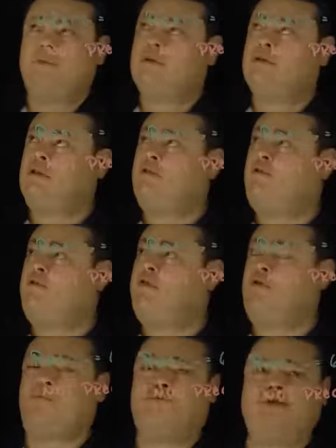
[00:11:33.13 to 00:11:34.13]
something
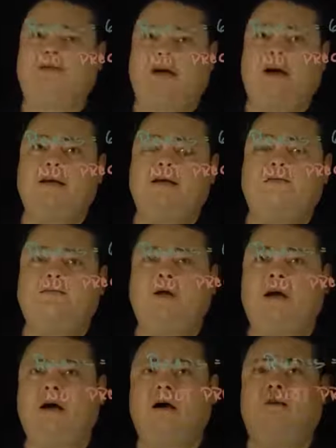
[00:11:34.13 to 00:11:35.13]
very precise will
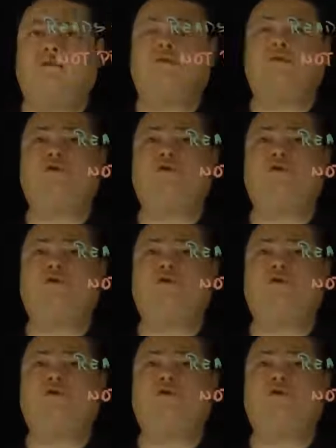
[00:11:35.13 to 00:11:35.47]
have